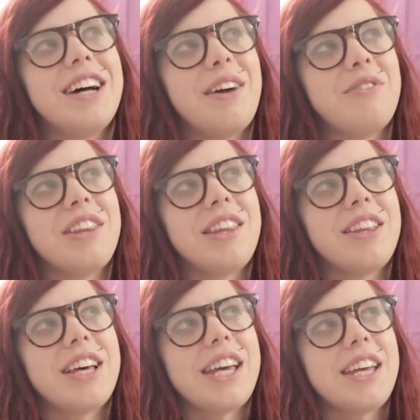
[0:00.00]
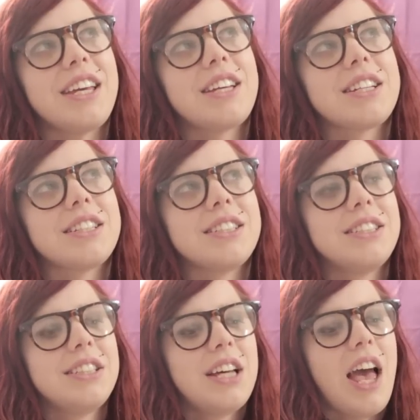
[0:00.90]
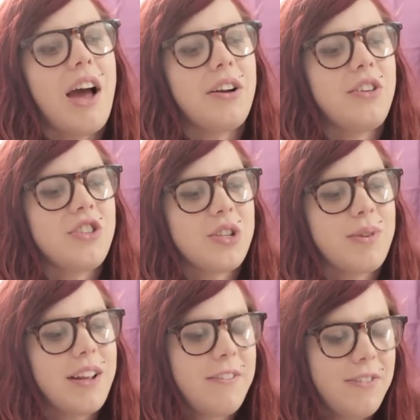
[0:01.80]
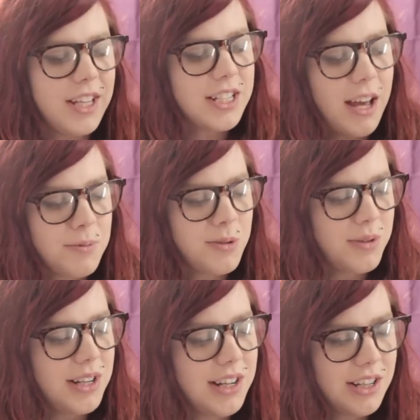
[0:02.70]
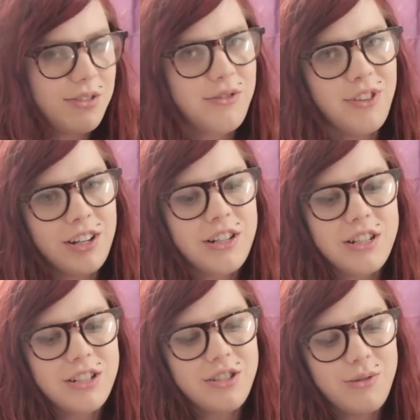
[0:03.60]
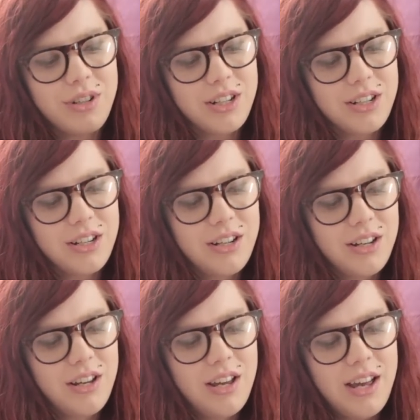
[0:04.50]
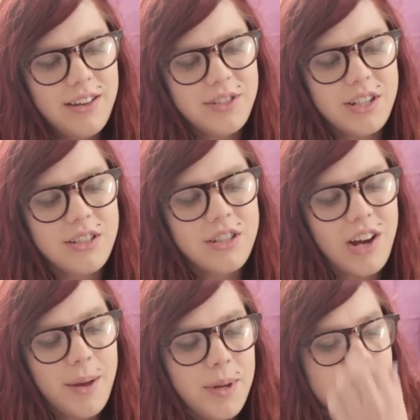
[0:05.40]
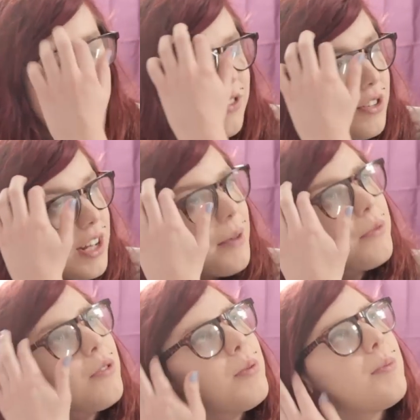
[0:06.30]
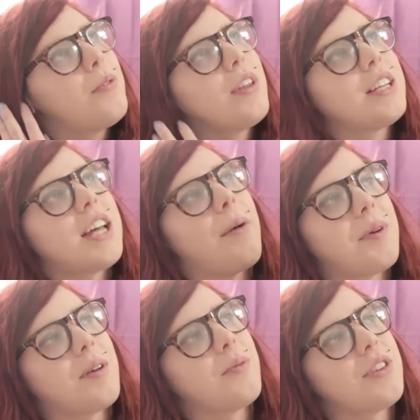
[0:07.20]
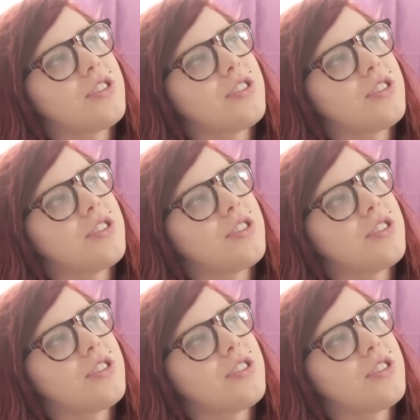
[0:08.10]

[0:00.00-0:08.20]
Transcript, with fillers: I really like, I don't know, usually when I like top someone, I do fingers, or I've done strap-ons a few times with people, like topping them with a